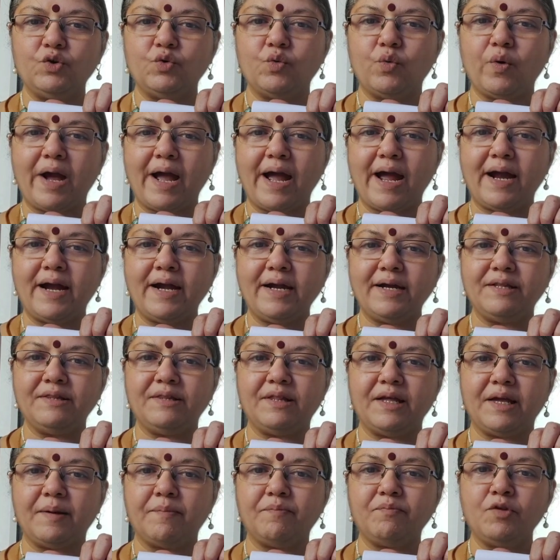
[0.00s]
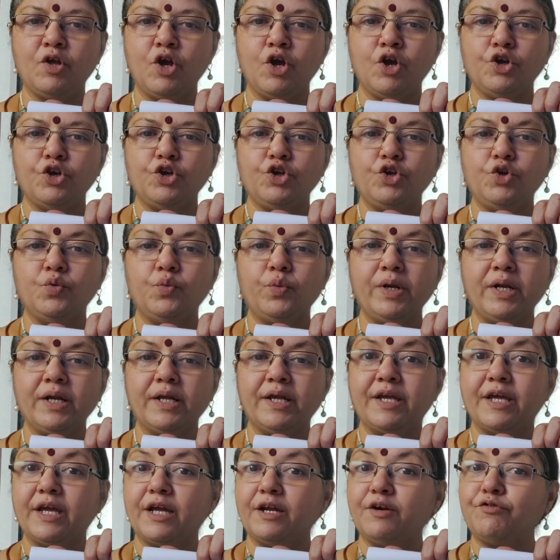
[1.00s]
you add them, you will
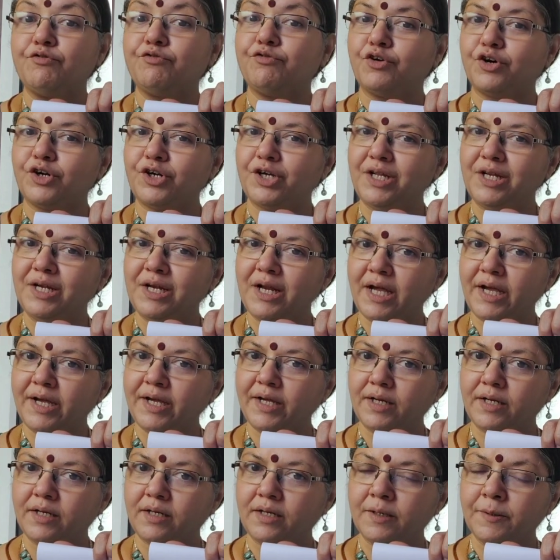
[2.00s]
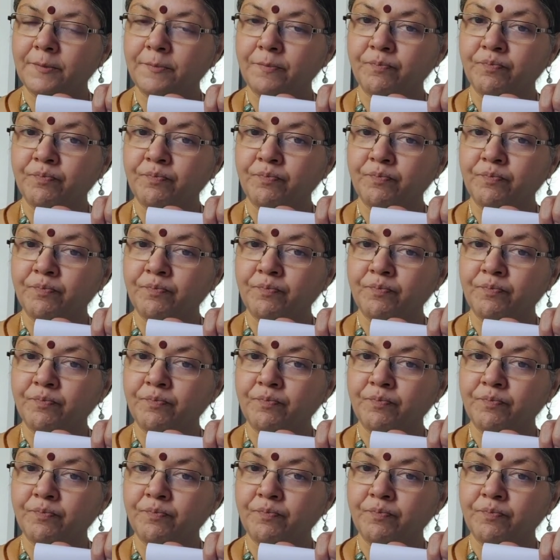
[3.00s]
get 49.